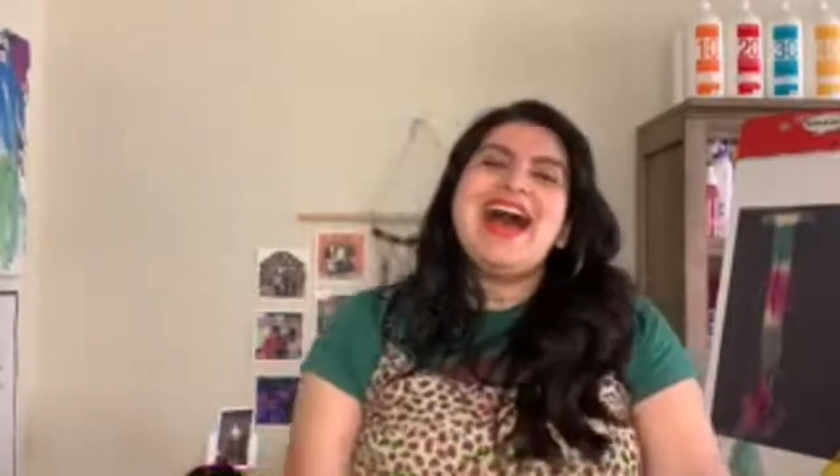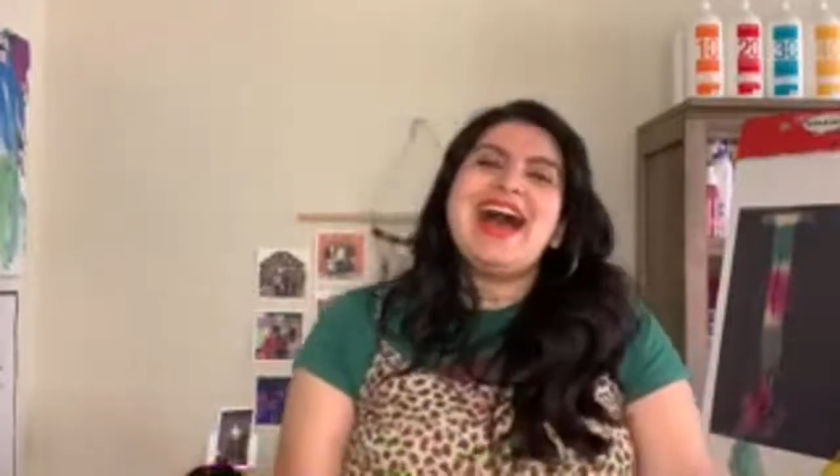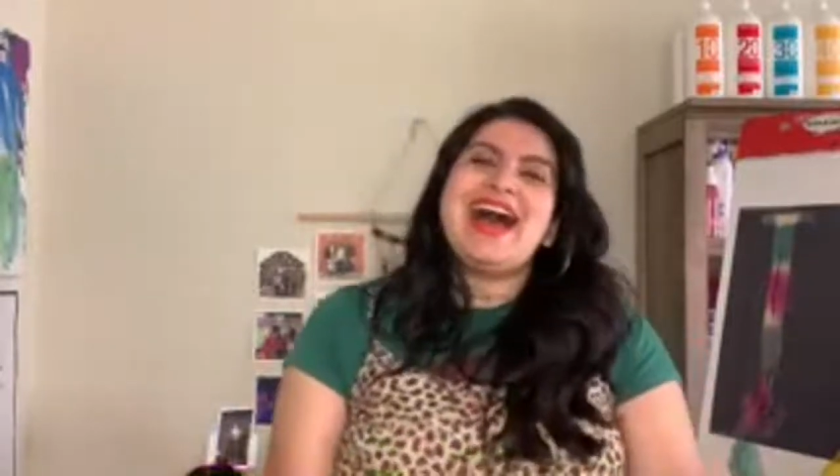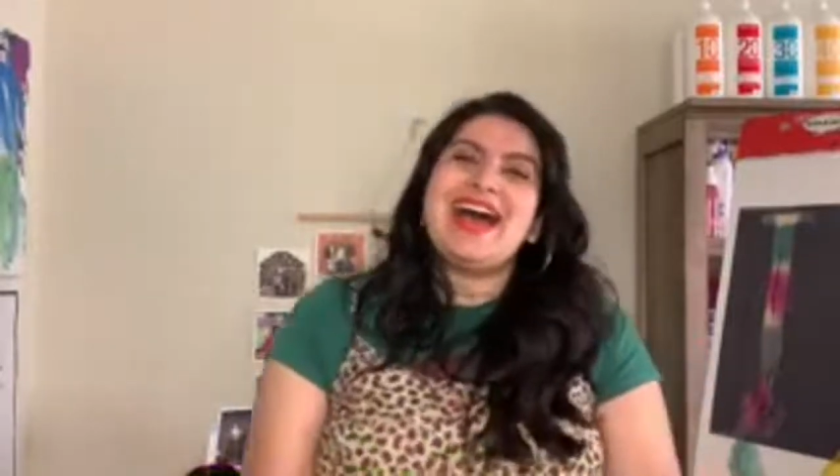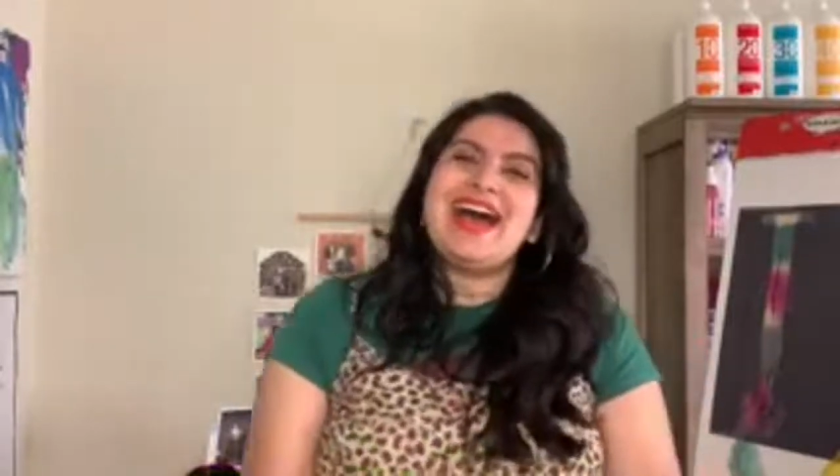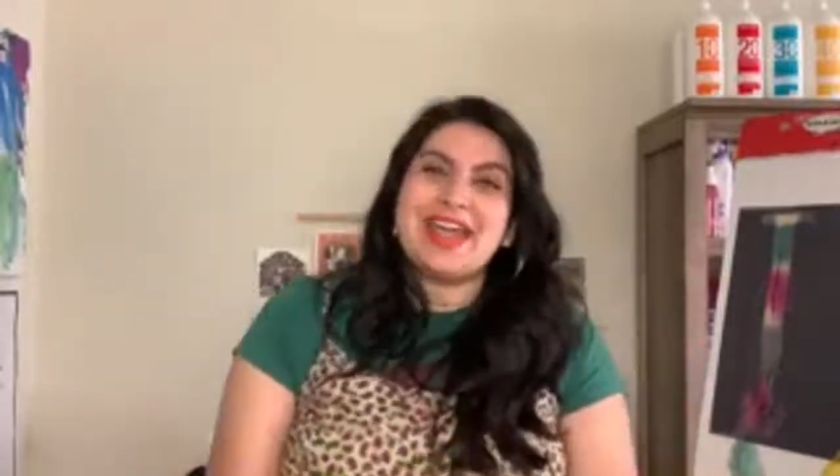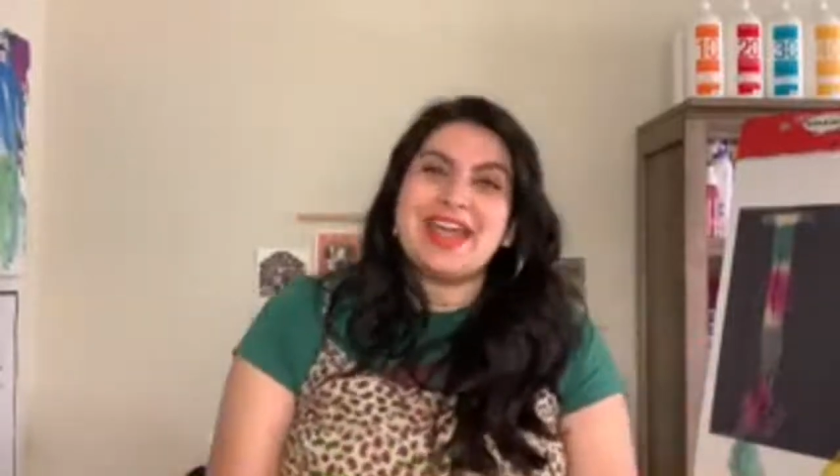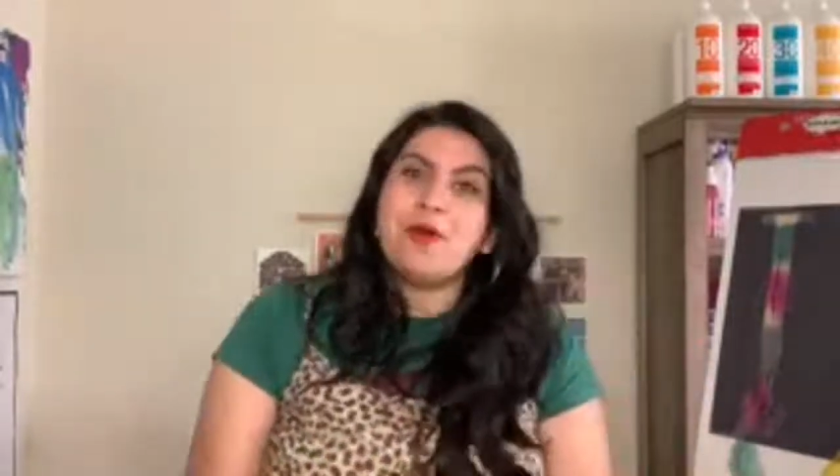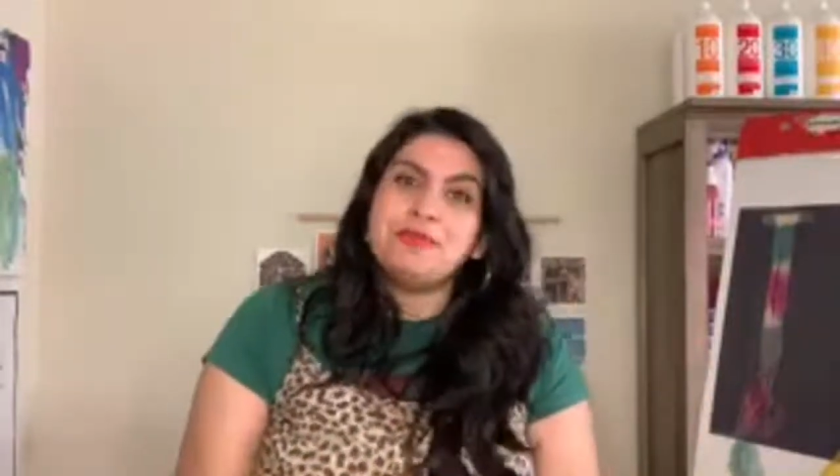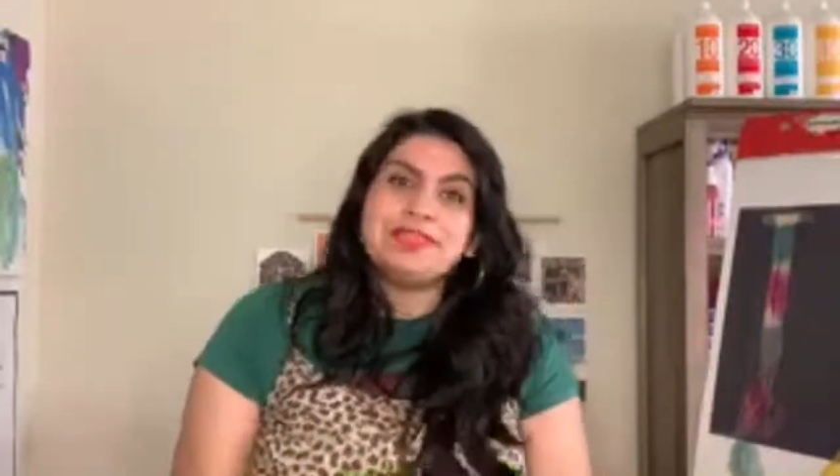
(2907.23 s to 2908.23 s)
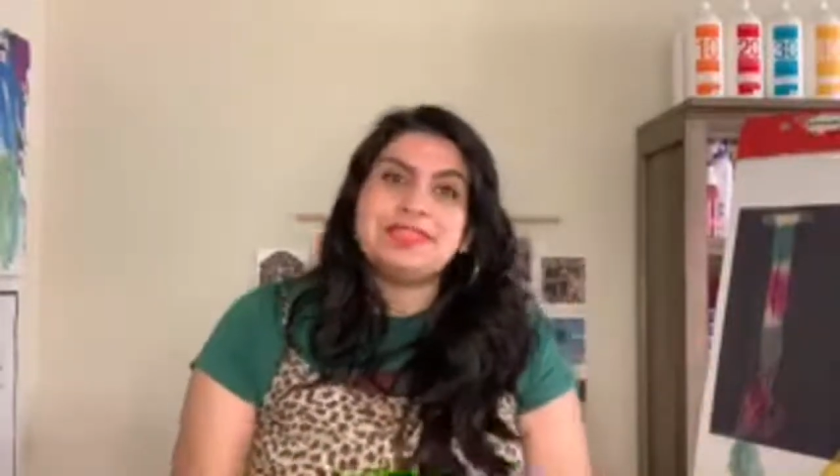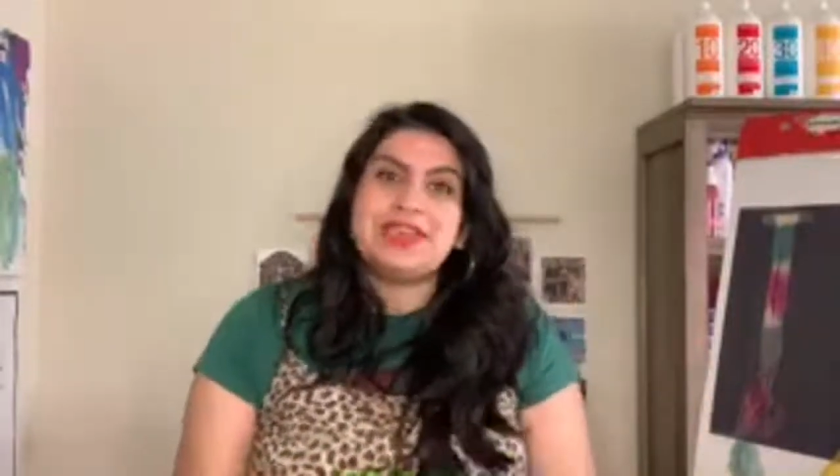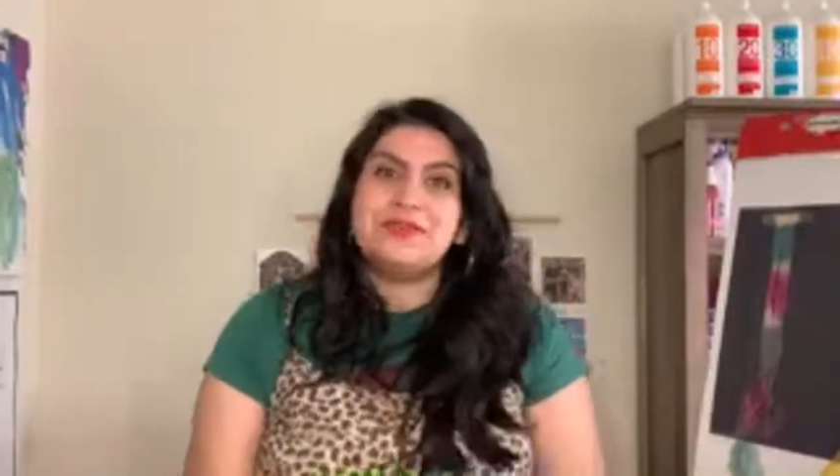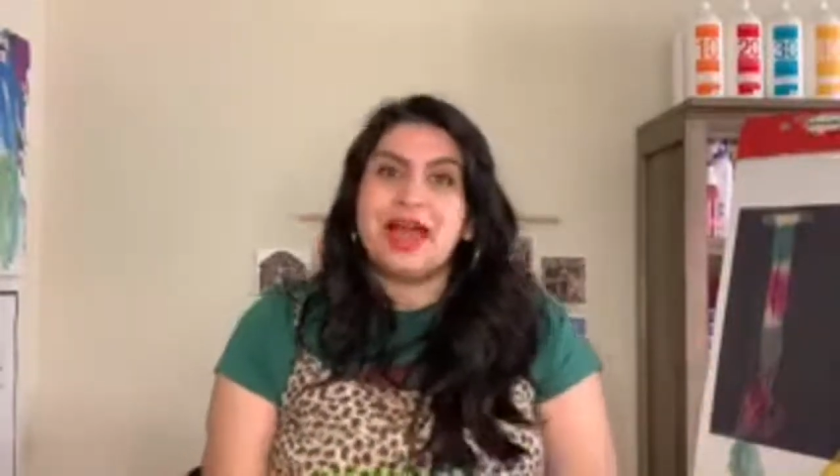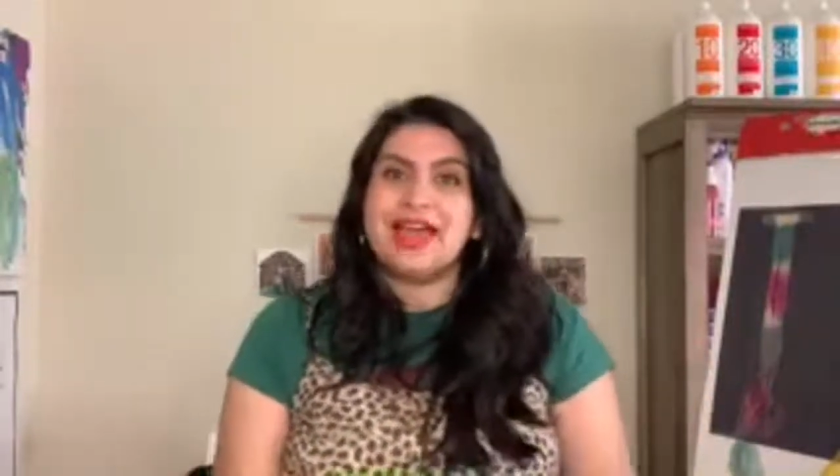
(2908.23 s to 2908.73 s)
And I hope to see
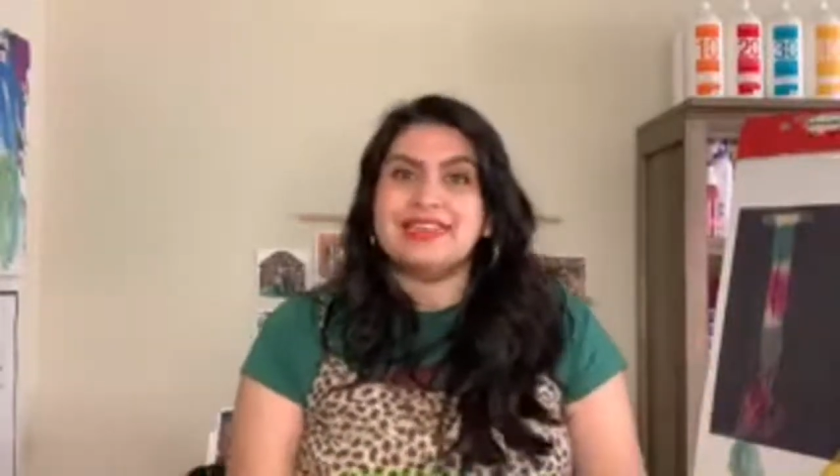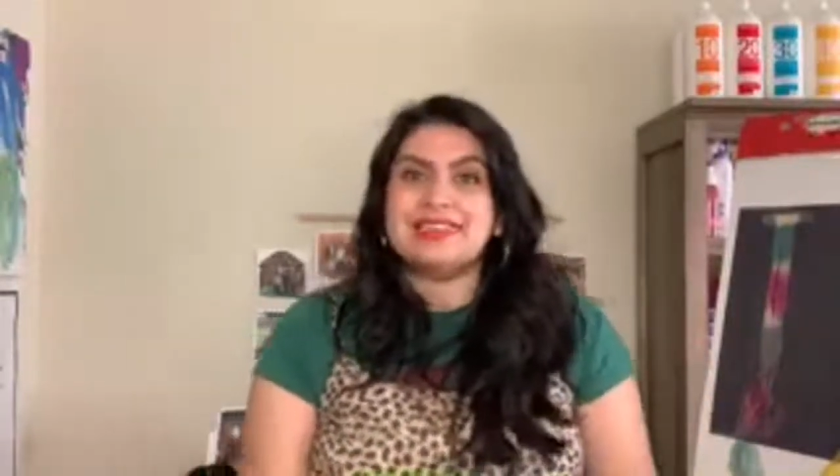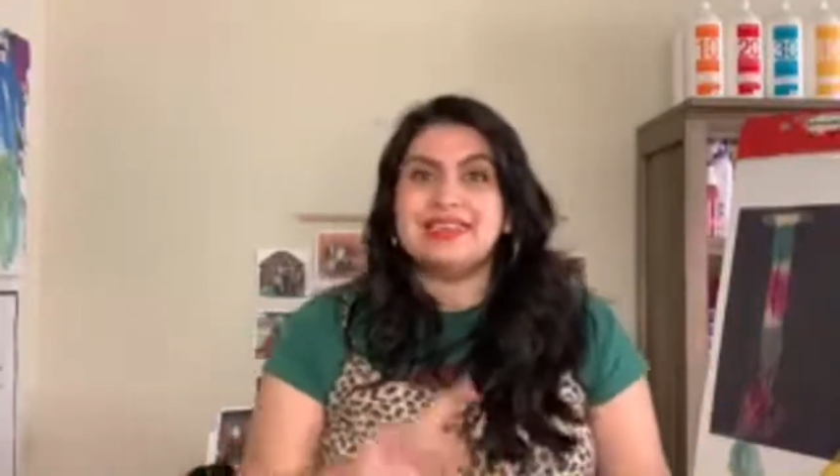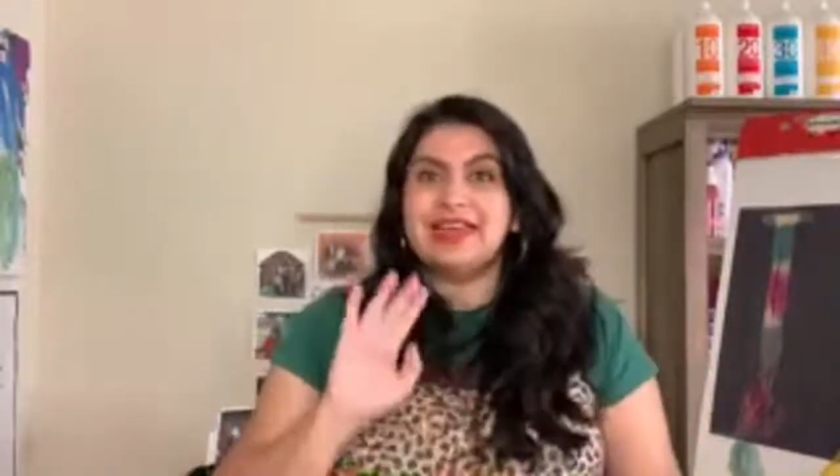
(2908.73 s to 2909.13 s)
you guys